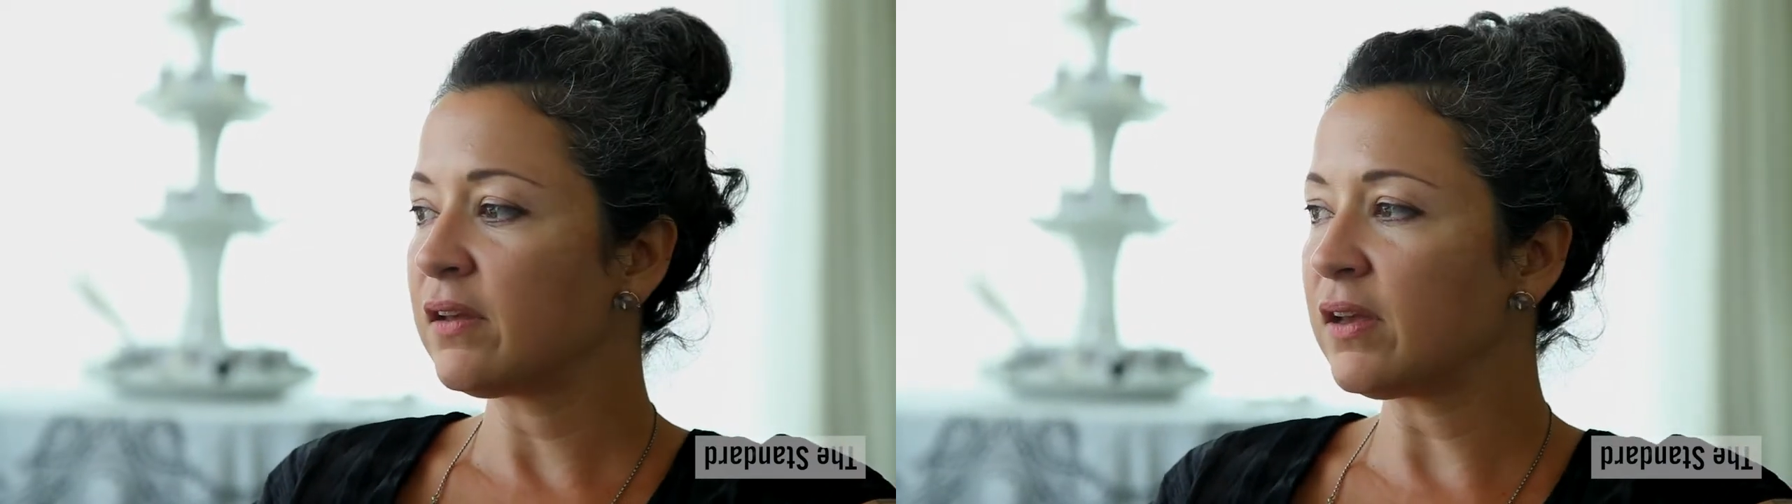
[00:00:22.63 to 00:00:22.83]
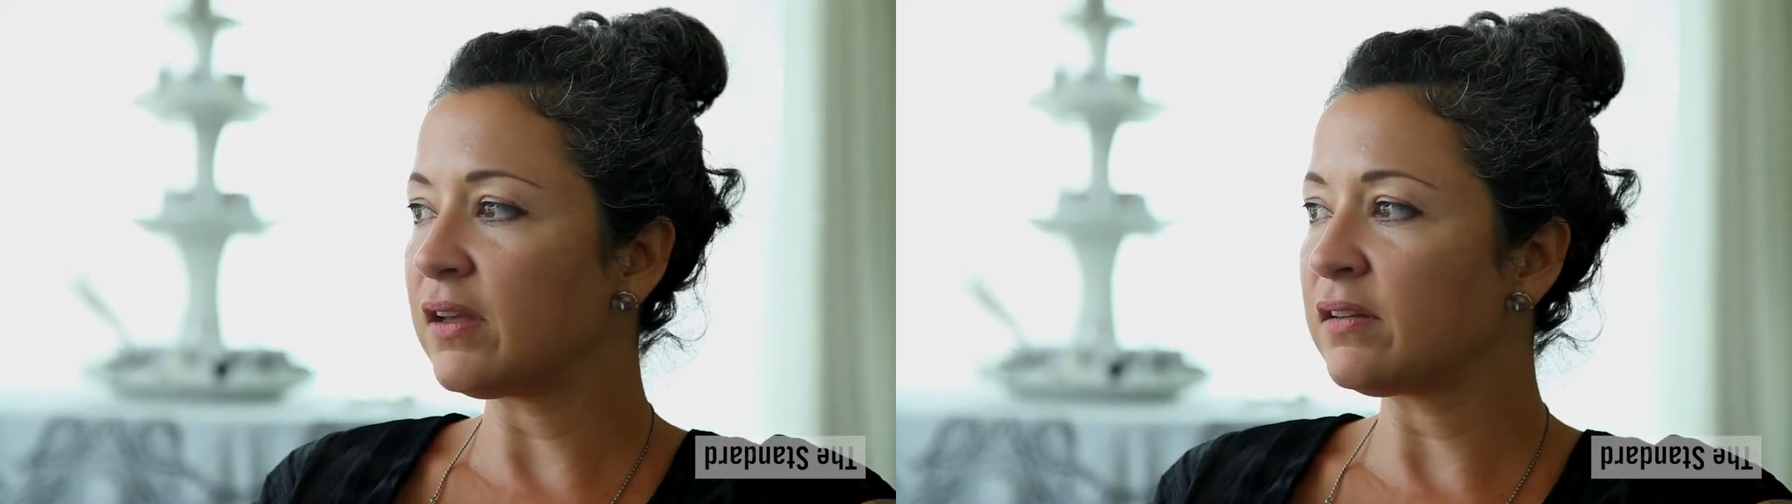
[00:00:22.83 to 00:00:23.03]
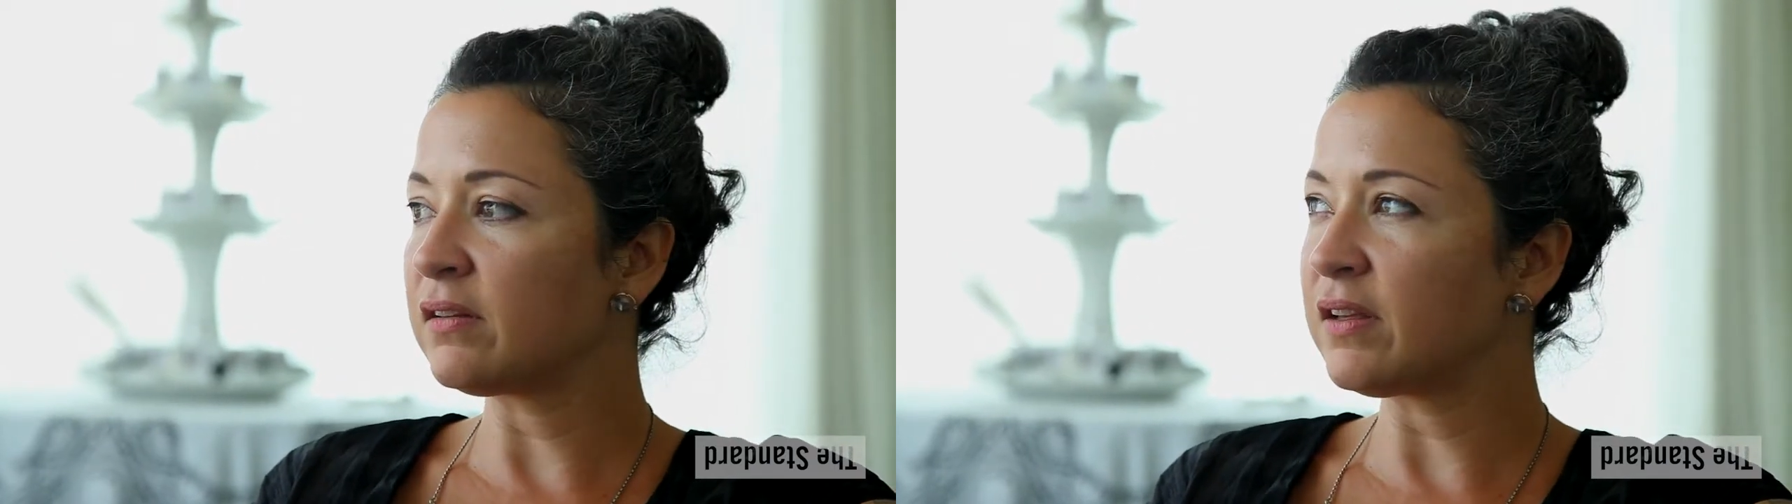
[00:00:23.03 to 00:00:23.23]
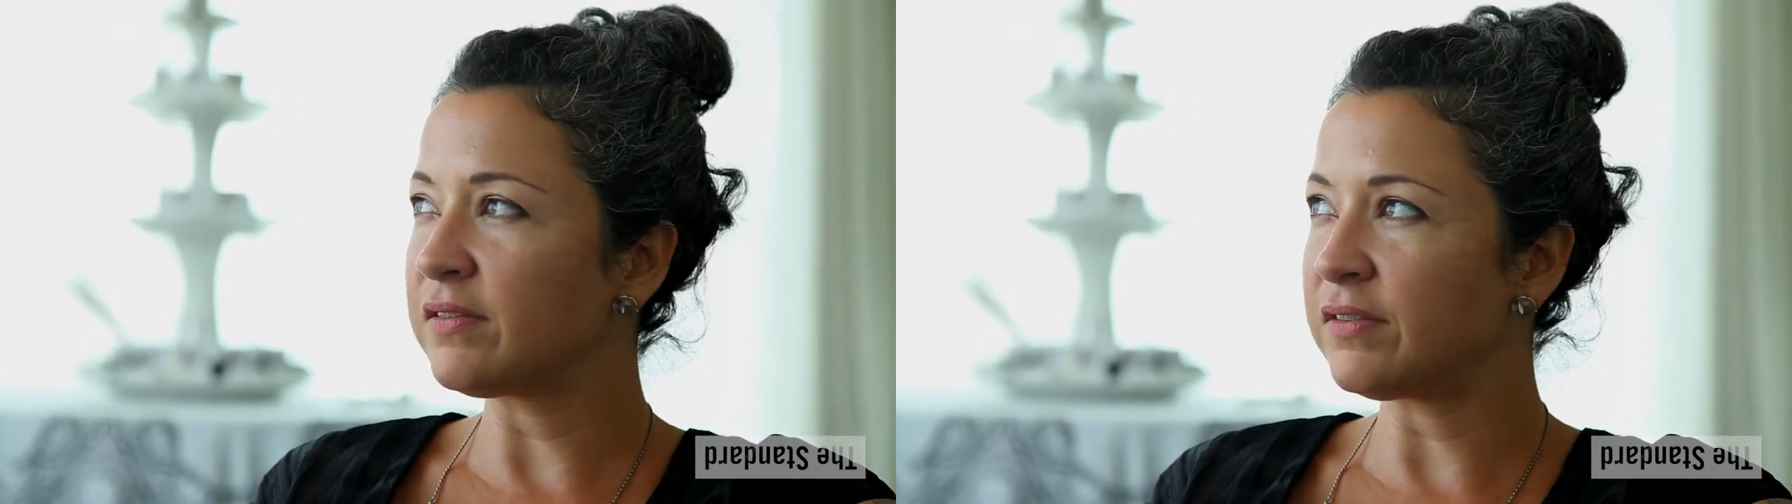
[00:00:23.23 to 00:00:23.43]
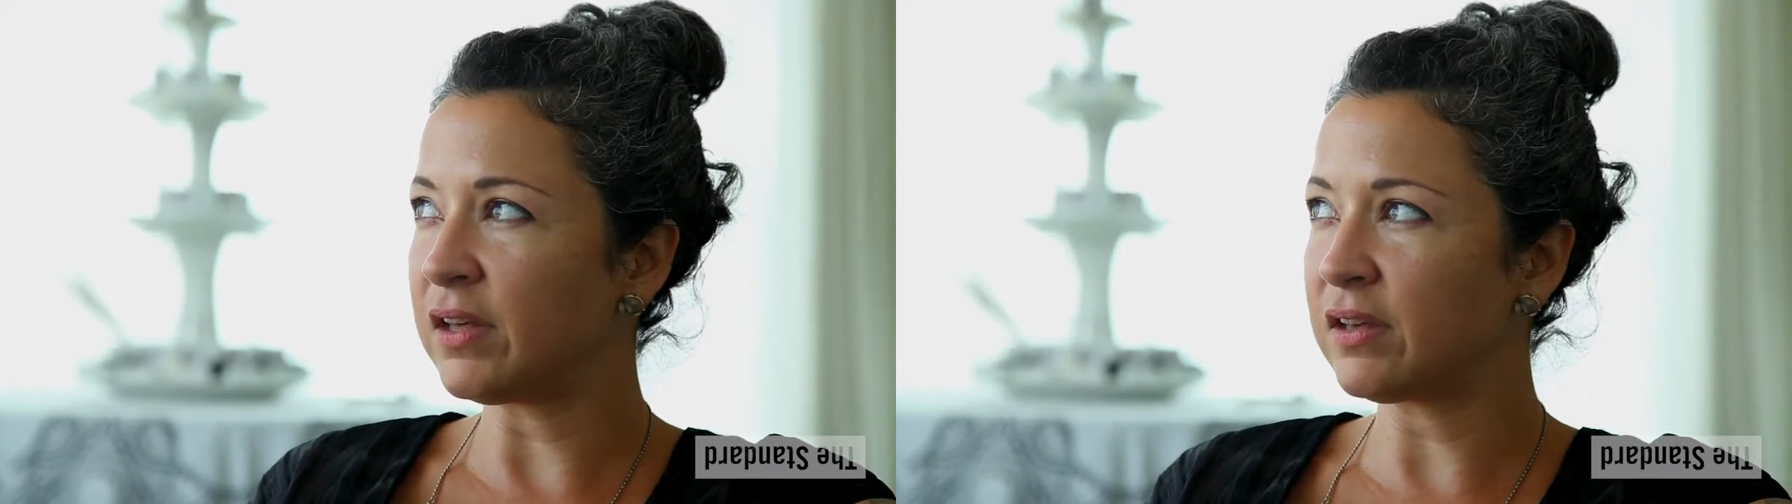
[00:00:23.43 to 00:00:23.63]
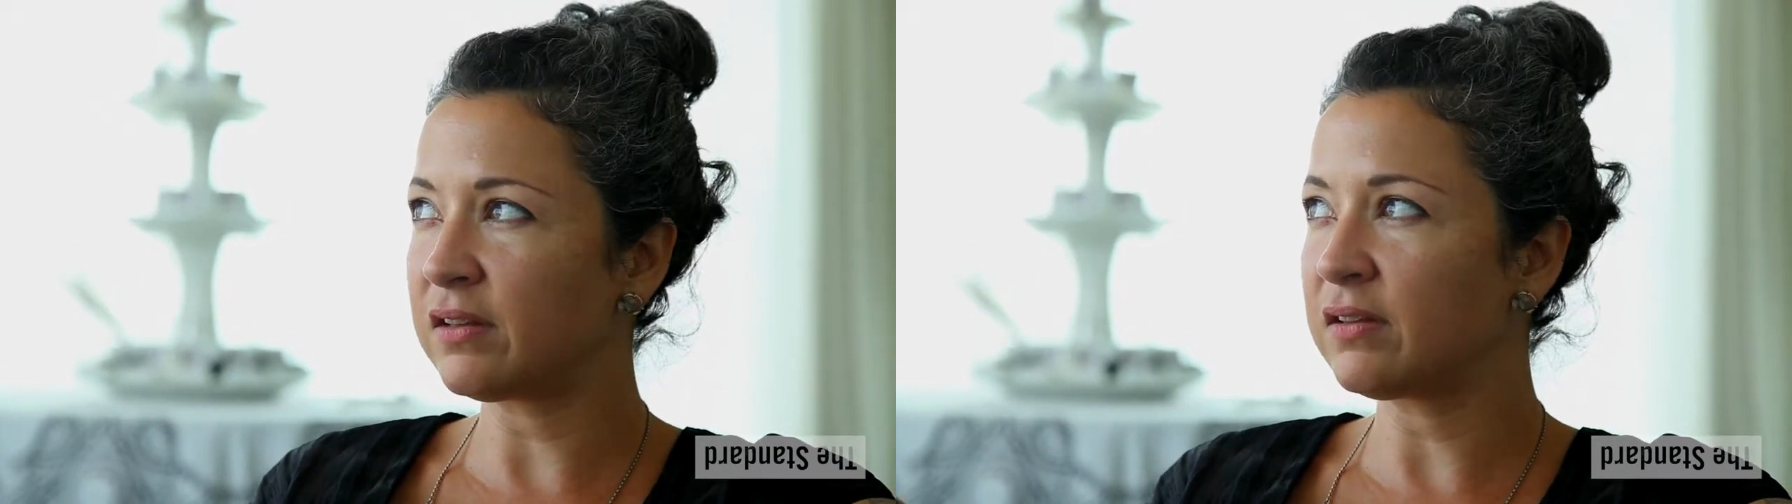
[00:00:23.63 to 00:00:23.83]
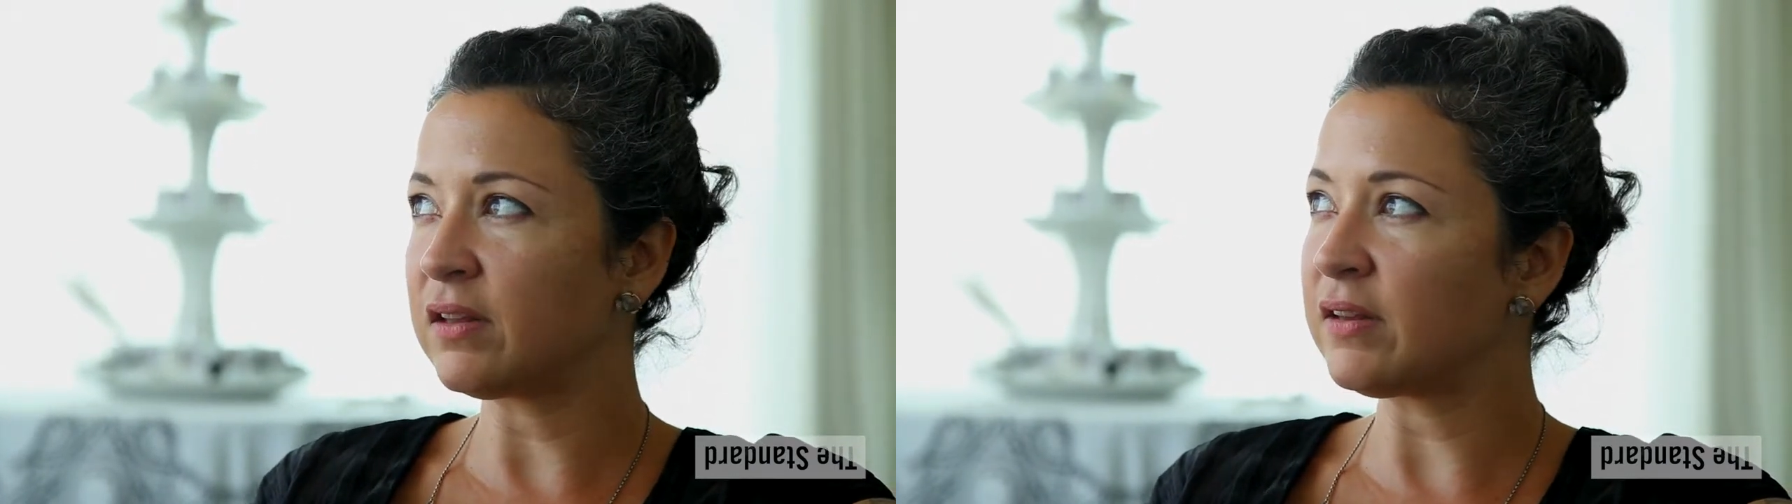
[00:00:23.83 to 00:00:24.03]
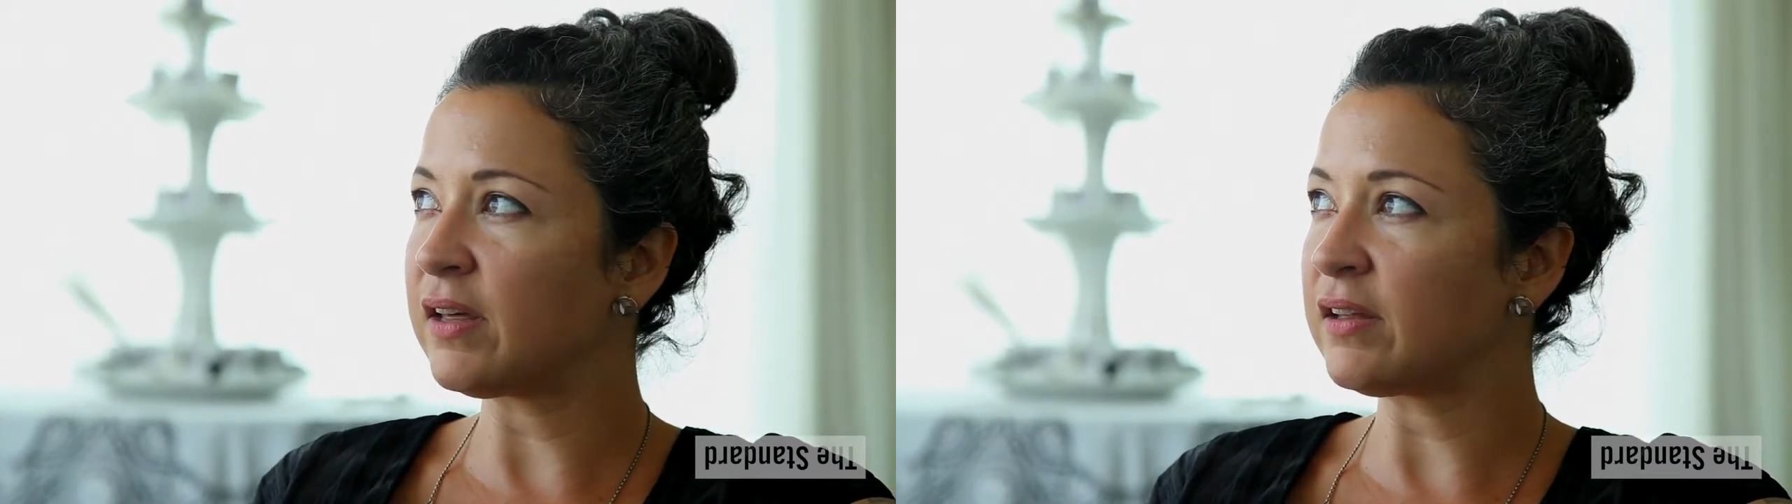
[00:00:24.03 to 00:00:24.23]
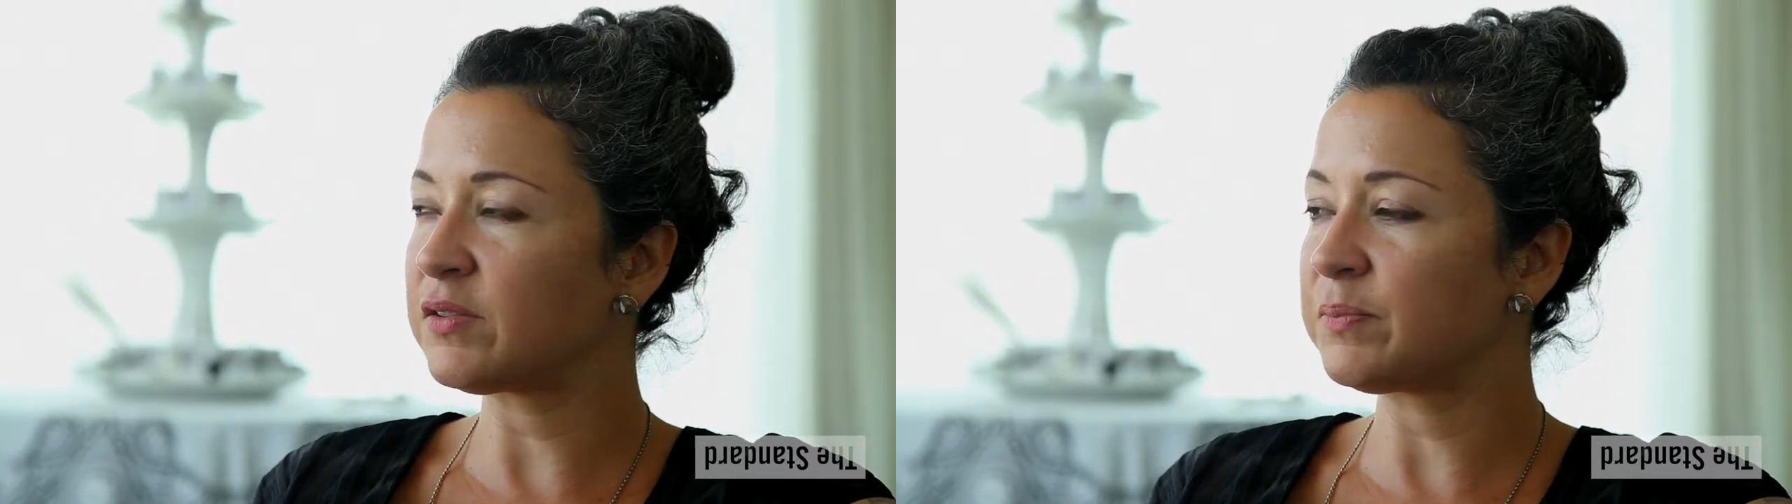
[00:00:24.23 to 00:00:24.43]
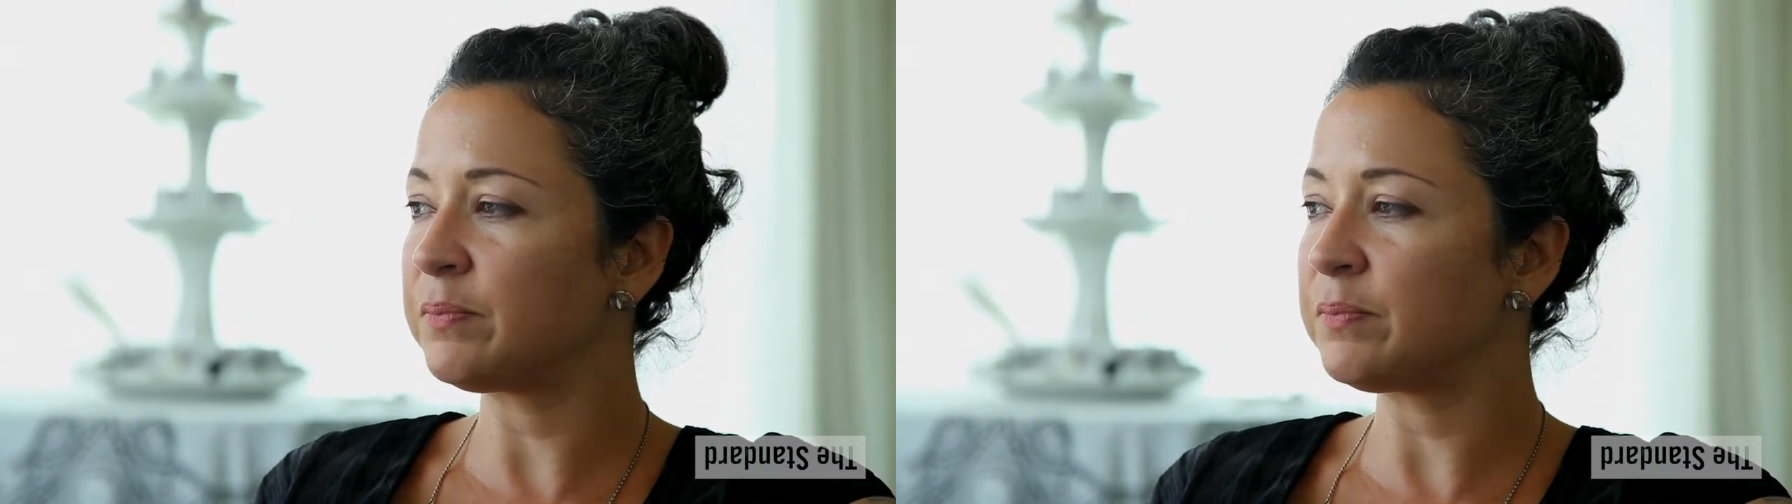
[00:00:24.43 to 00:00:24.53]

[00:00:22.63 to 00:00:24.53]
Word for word: And I think that that's,